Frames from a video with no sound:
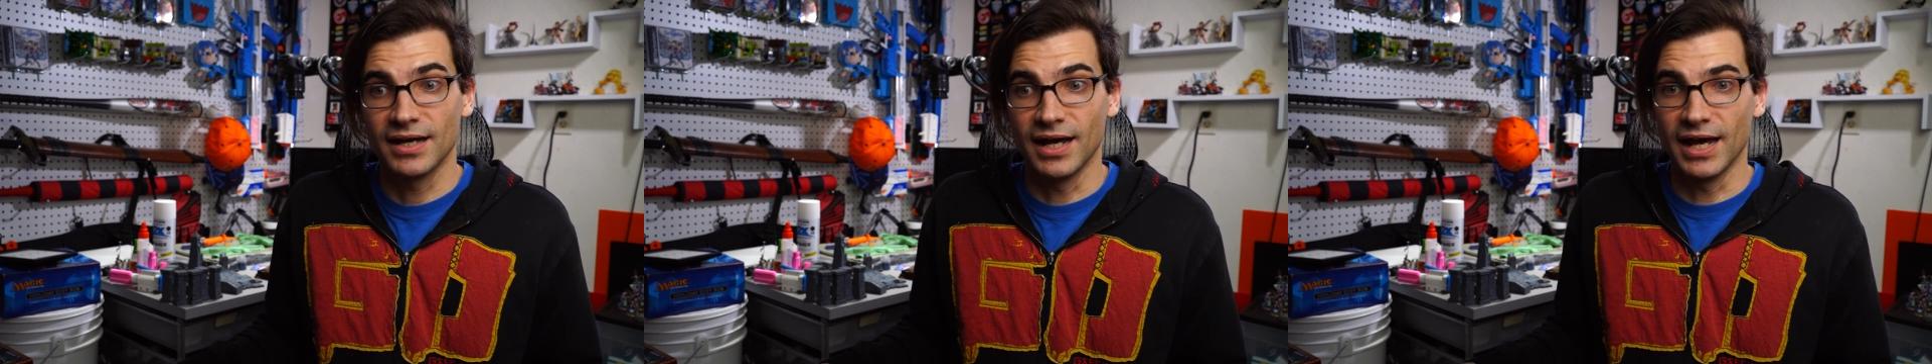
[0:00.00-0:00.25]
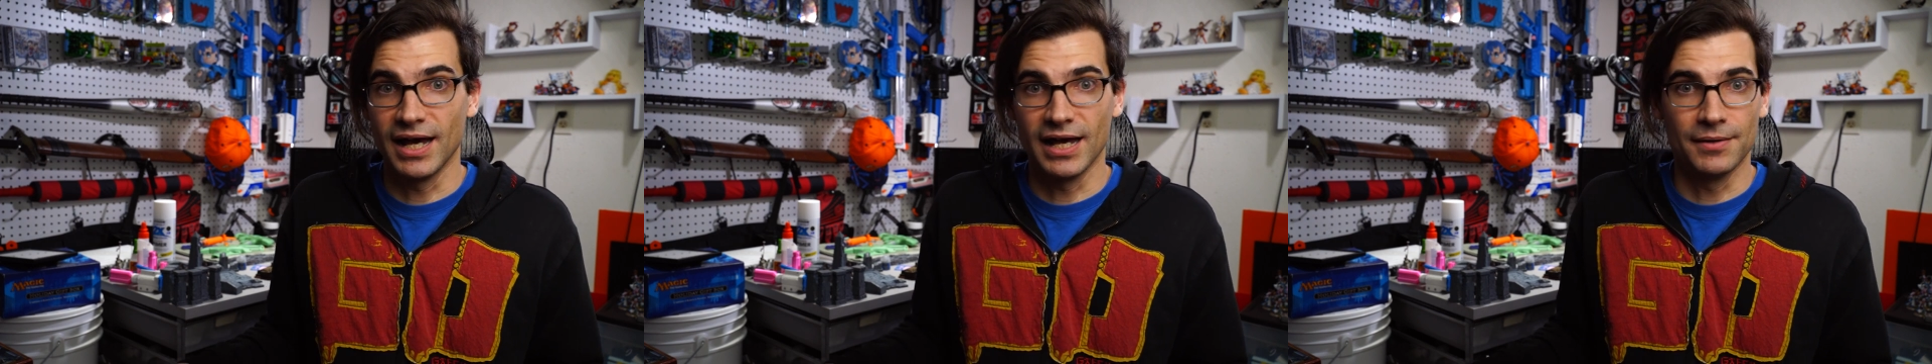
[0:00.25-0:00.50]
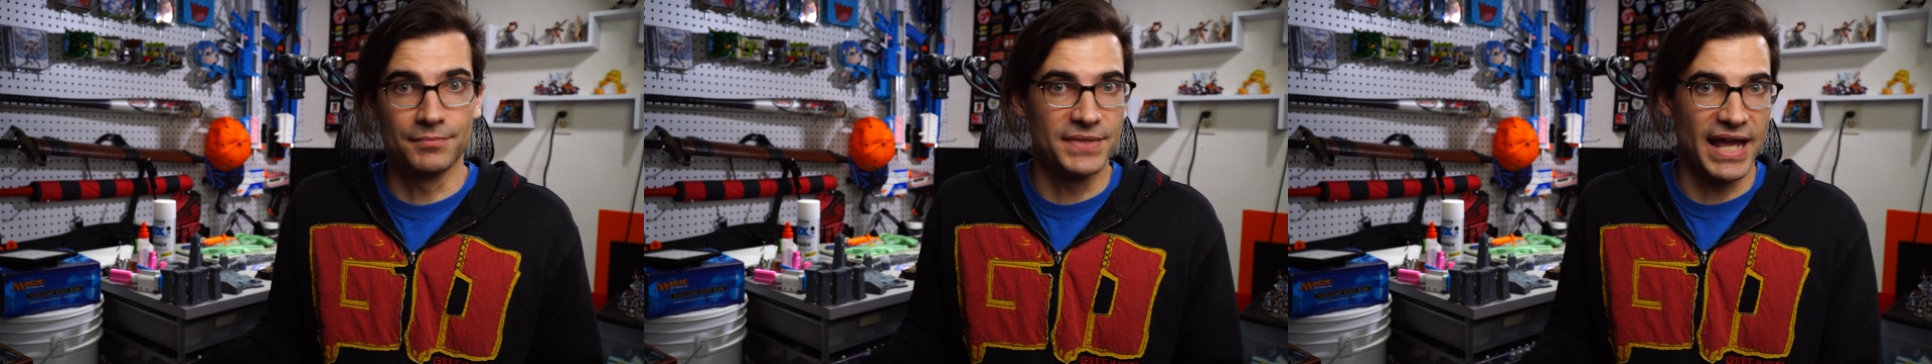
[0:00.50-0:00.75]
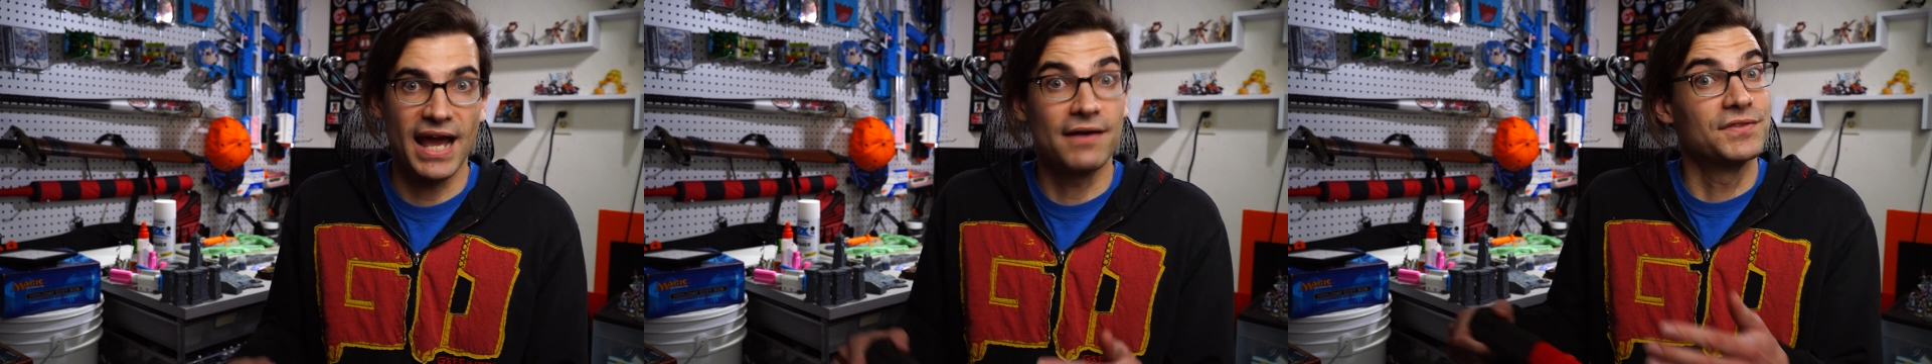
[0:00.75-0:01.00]
Um,
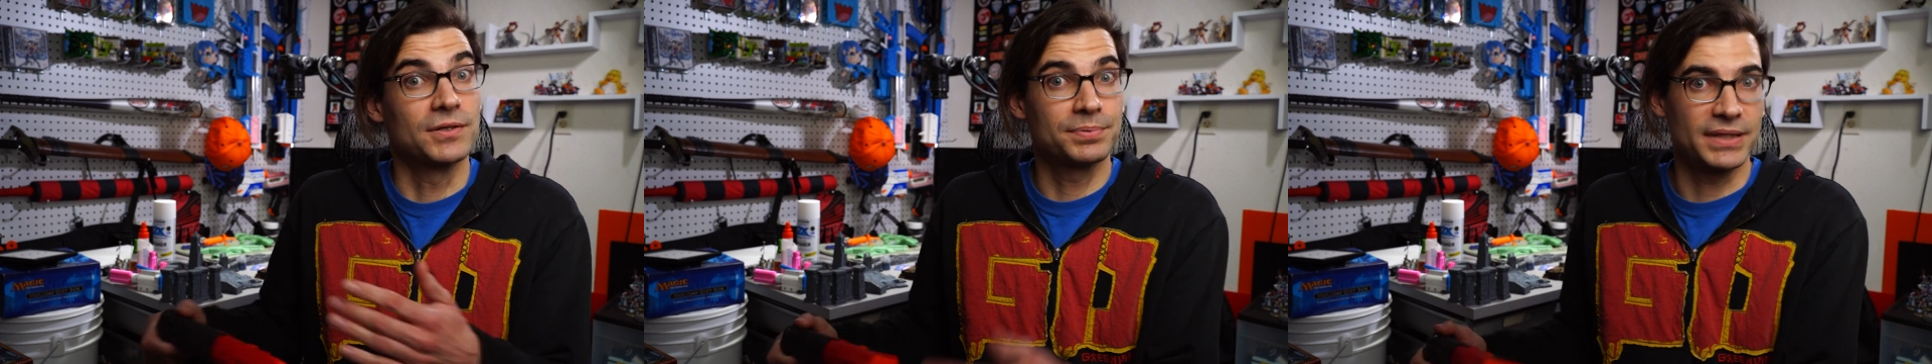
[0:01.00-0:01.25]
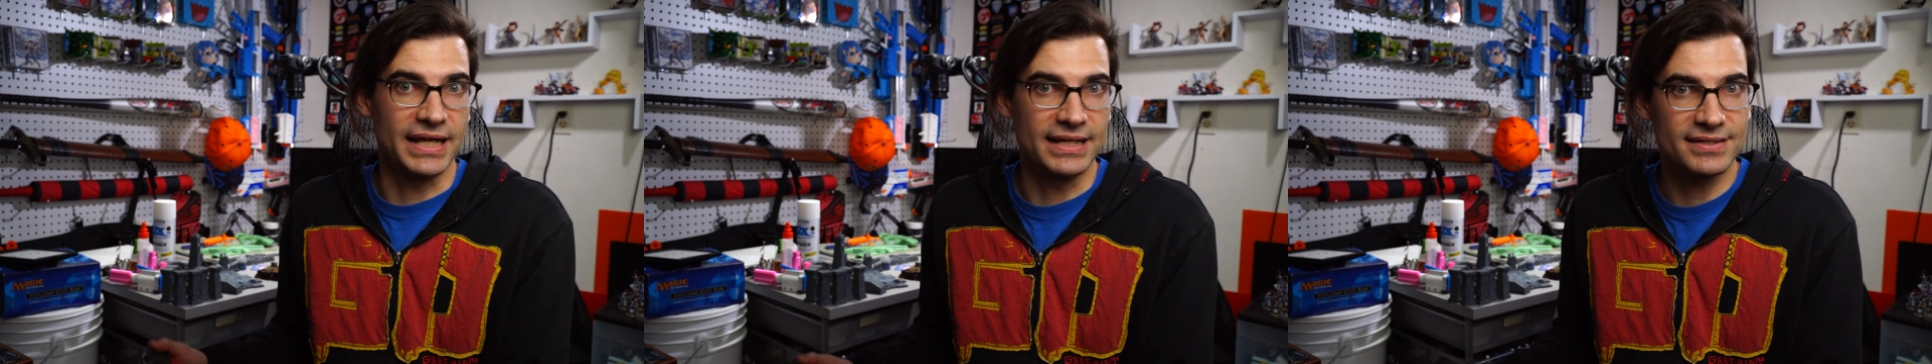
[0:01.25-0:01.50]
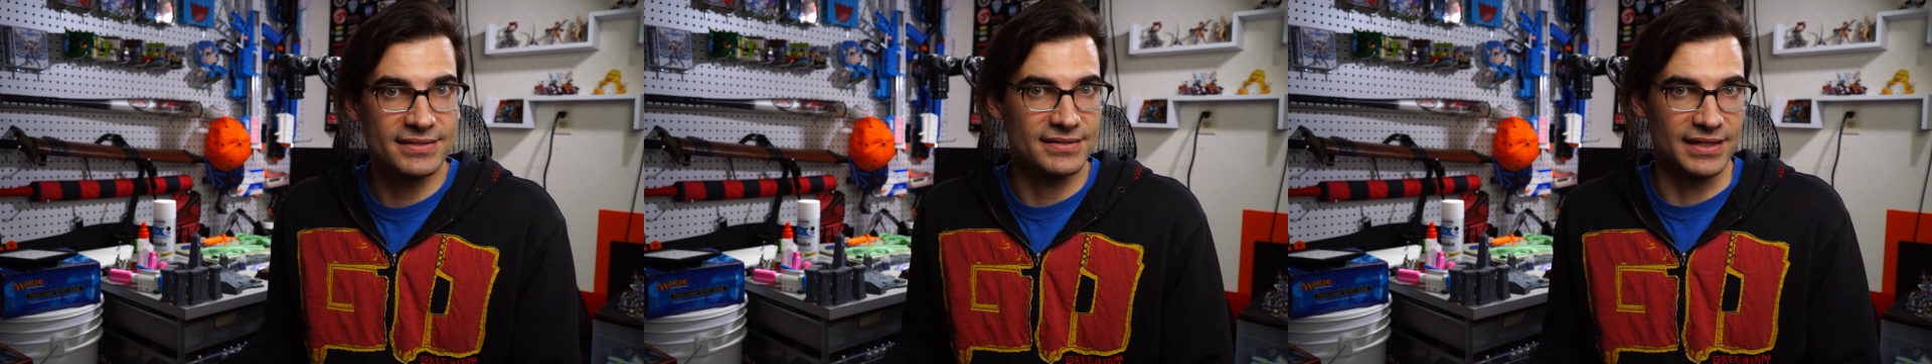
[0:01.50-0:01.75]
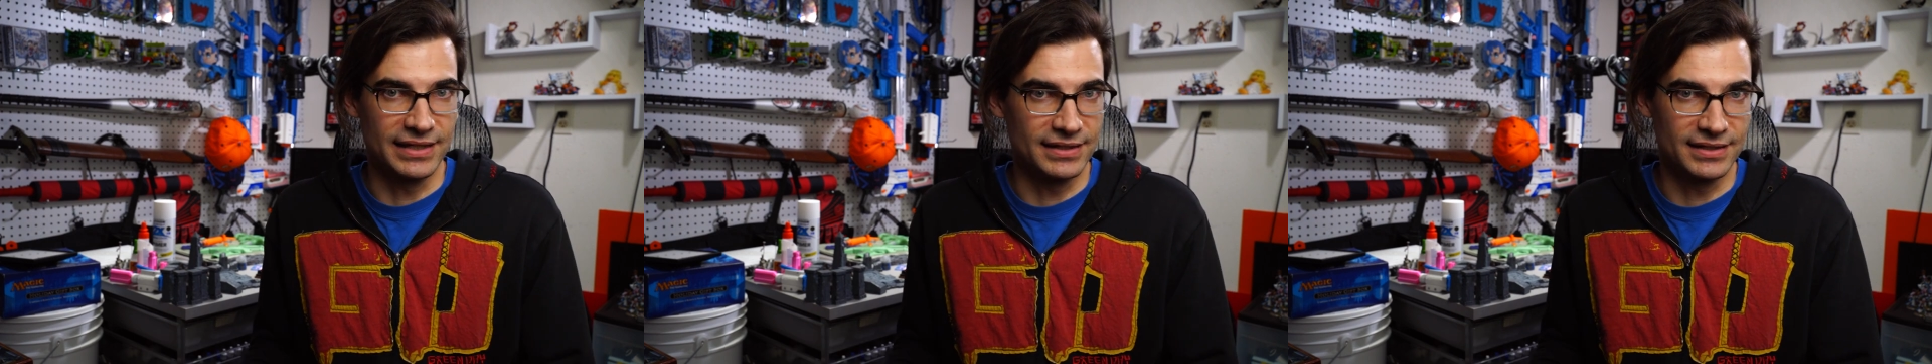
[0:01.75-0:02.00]
they have their place
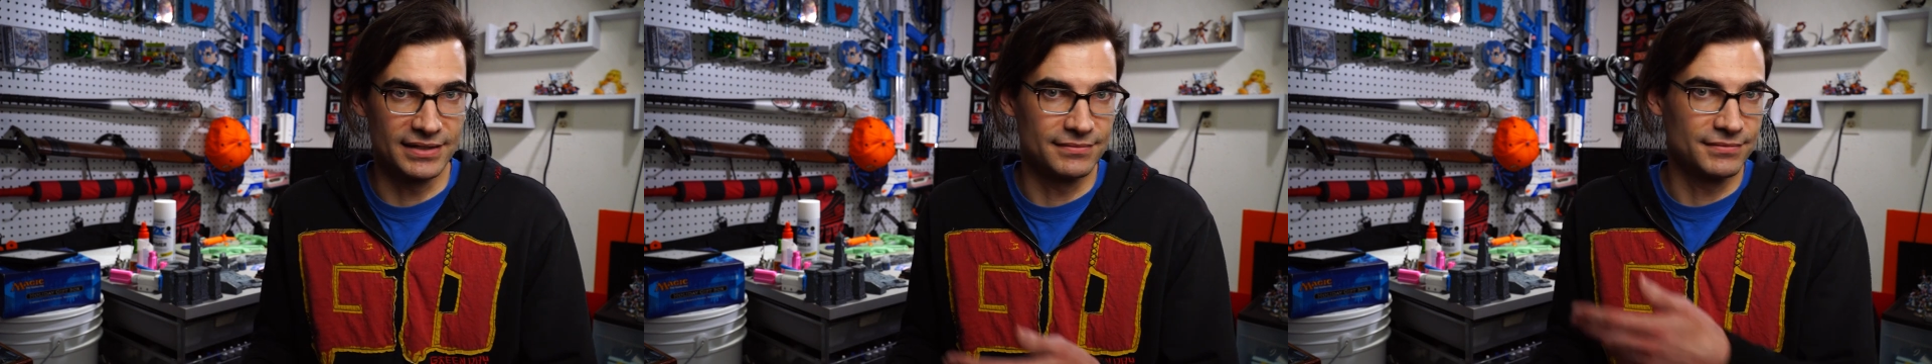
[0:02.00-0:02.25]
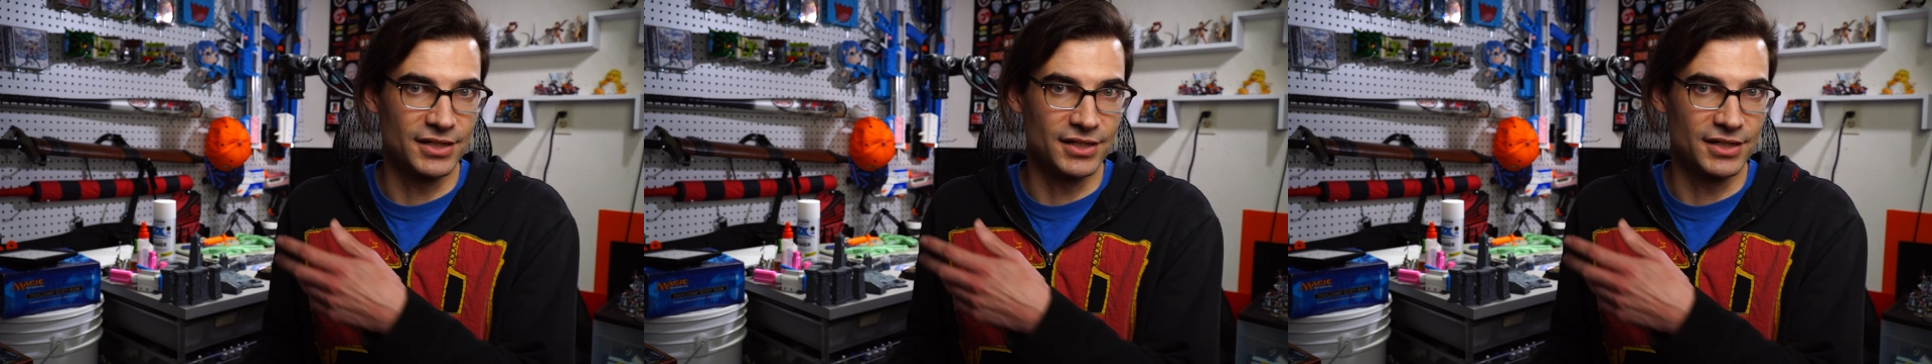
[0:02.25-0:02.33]
in, in,